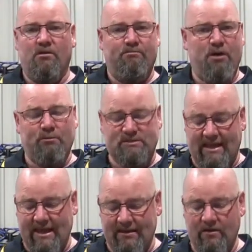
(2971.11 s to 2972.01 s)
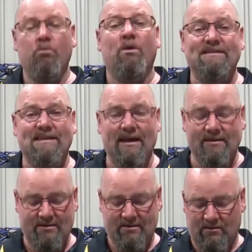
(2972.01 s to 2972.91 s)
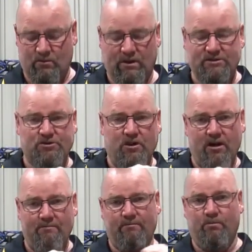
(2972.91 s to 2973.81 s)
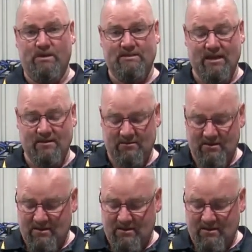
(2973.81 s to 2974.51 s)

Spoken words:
purple sling, 1 tonne, 1 strike, 1 tonne.